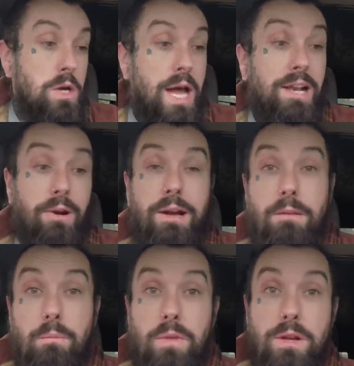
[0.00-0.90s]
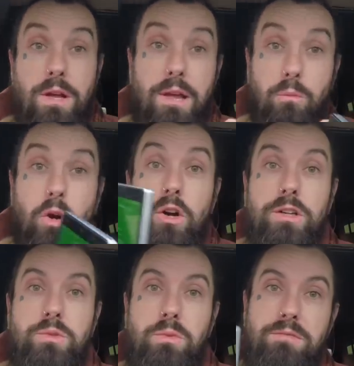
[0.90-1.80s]
Anyway, it
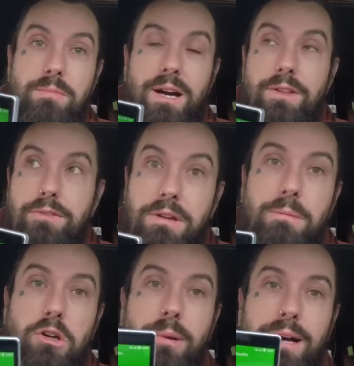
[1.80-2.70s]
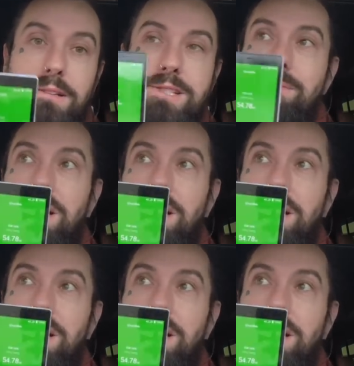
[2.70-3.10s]
works with my 3Mobile SIM